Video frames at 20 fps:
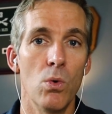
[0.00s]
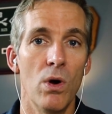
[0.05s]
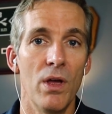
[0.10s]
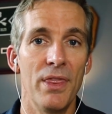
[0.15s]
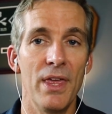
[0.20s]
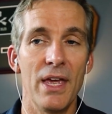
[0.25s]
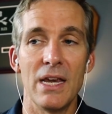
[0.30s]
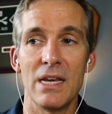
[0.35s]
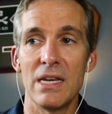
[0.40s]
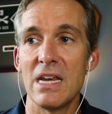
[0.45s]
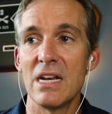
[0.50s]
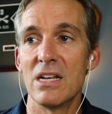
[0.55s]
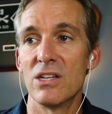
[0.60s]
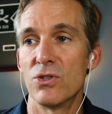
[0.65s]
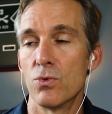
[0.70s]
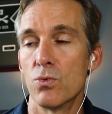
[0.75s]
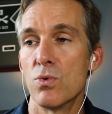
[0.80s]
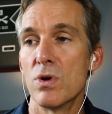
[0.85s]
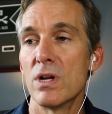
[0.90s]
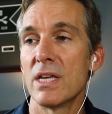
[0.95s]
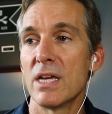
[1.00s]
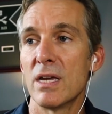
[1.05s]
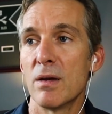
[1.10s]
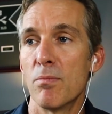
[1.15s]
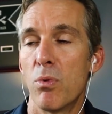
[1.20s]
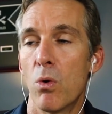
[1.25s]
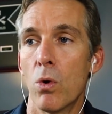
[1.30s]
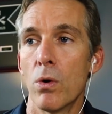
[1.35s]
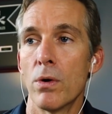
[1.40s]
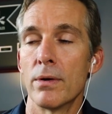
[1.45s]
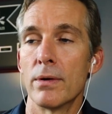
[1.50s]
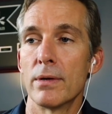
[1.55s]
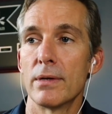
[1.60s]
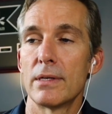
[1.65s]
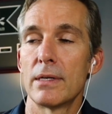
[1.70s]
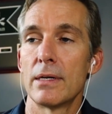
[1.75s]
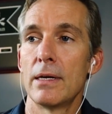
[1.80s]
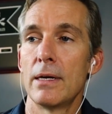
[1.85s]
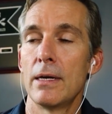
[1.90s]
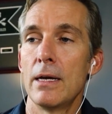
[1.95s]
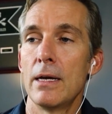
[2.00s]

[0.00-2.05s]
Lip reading: what they need is really important.